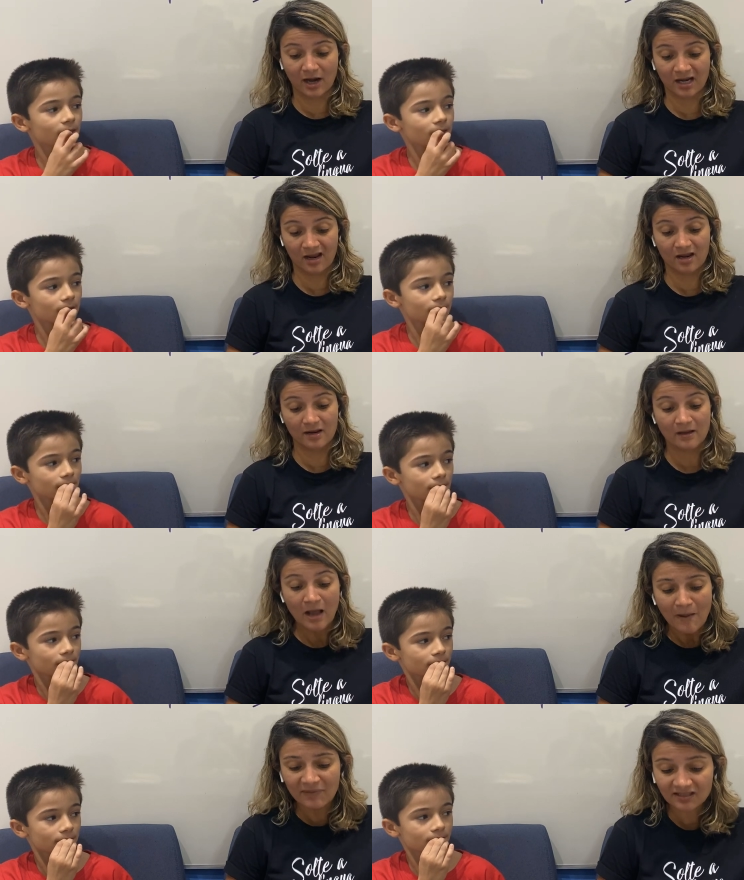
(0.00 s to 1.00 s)
Speaker 1: K,
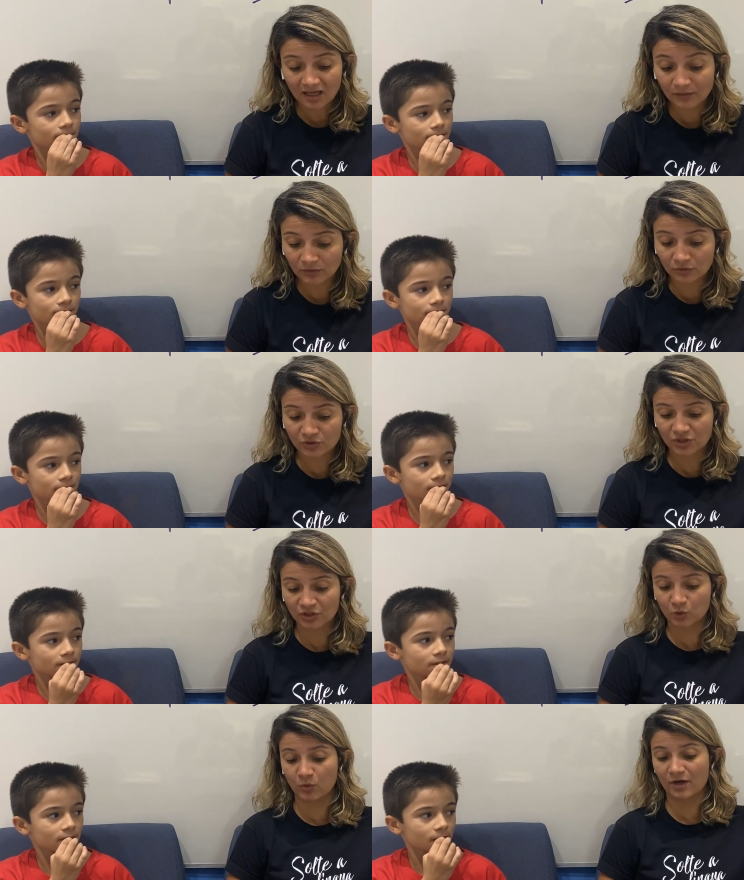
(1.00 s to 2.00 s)
Miss Harrington
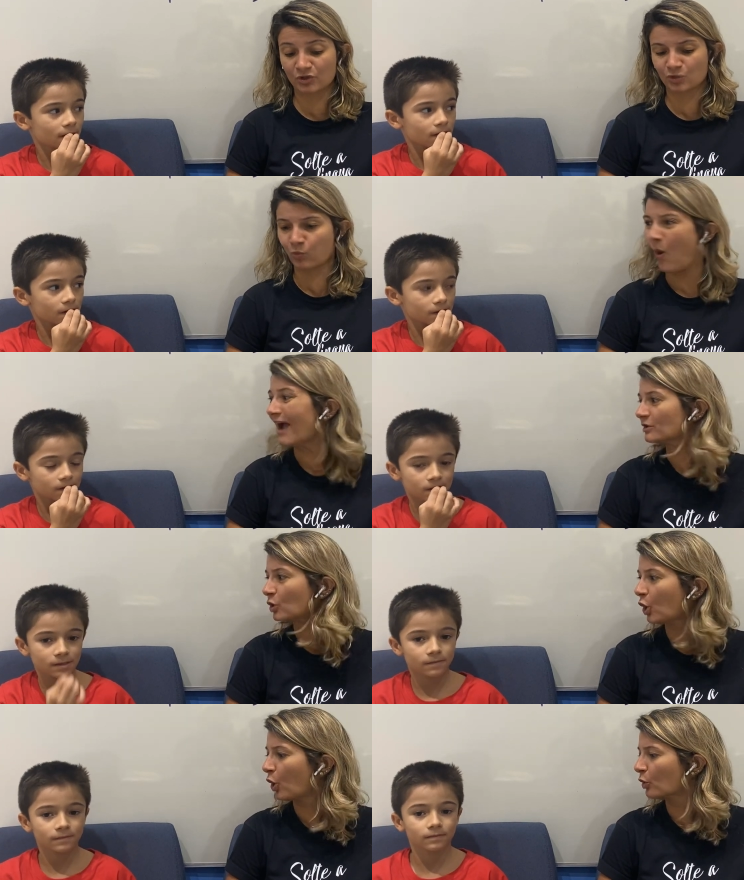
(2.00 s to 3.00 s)
just wears white
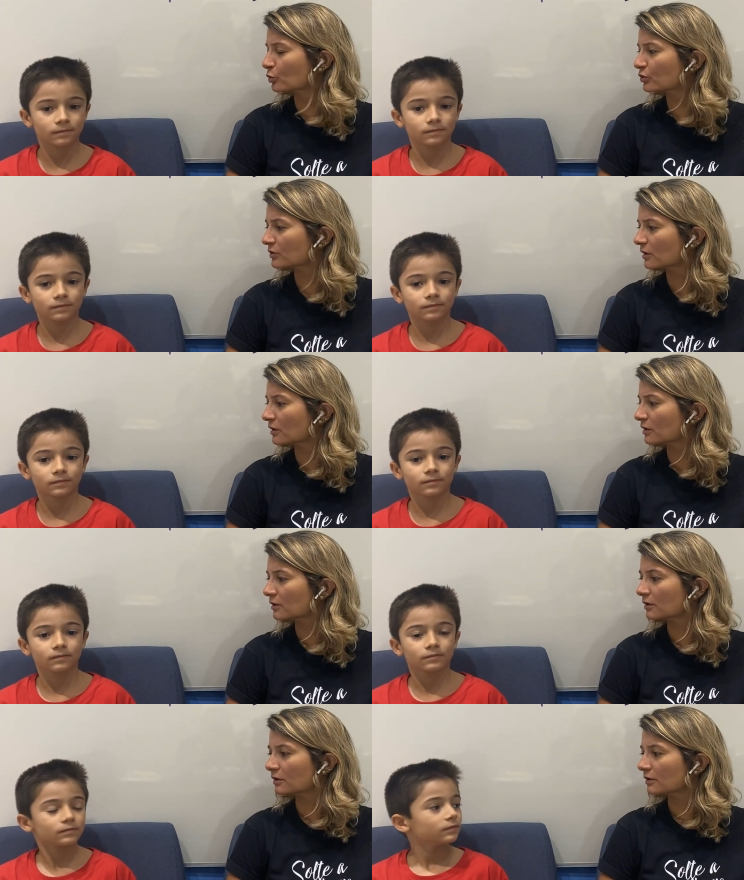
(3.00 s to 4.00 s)
clothes.
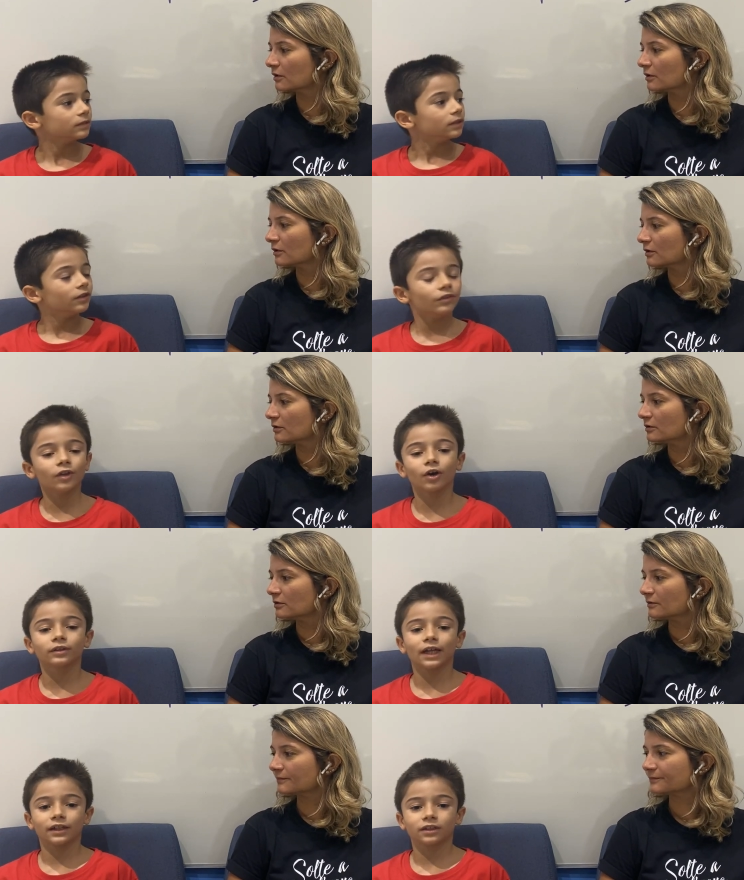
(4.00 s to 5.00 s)
No,
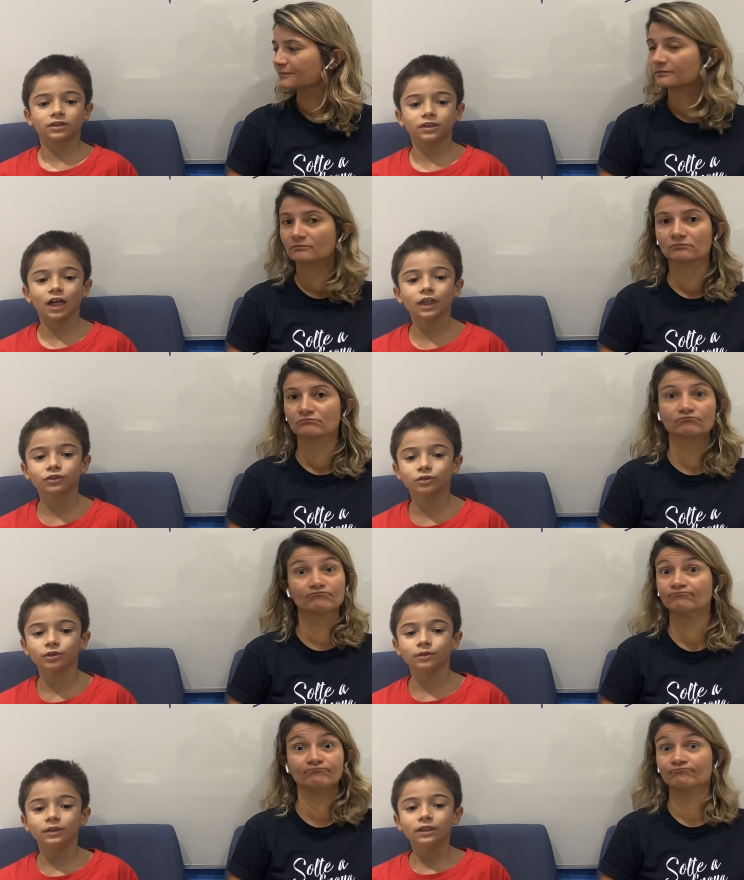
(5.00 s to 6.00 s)
Speaker 2: that is not true.